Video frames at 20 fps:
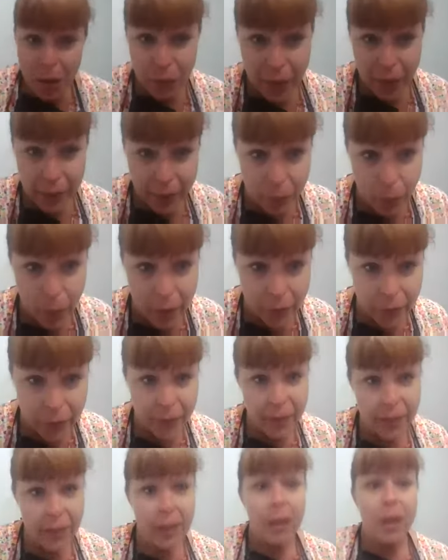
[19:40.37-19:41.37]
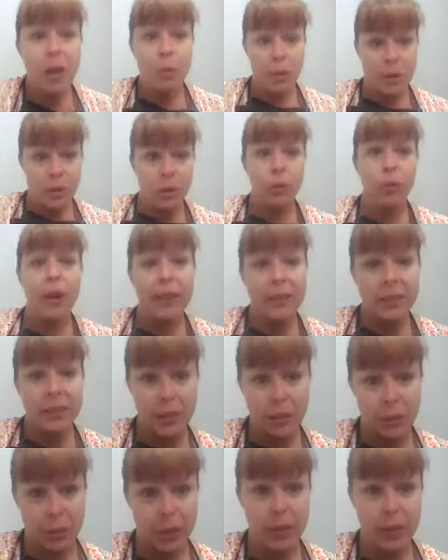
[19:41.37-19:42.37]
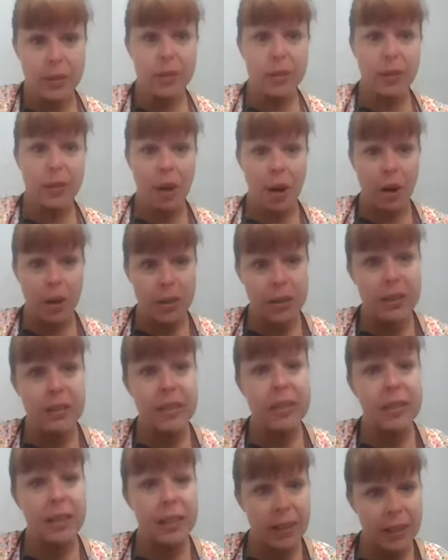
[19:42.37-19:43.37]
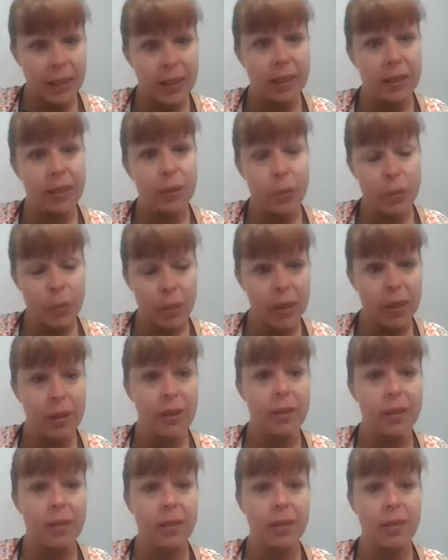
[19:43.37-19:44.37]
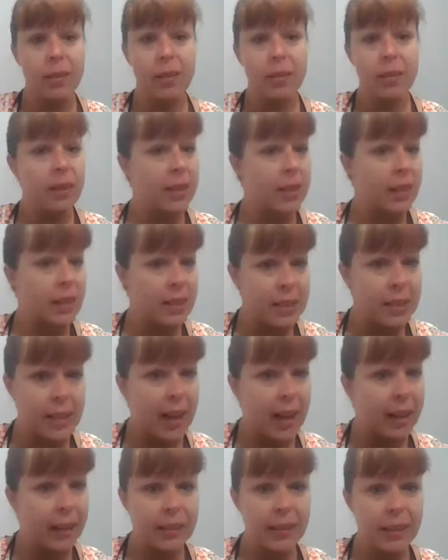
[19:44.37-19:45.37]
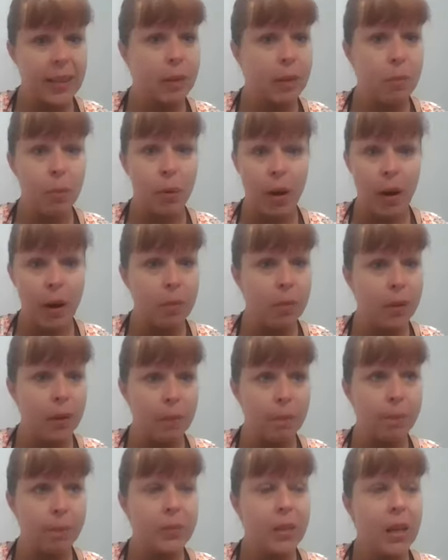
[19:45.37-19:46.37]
very wealthy, but the rest of us are dealing with the exact same problem.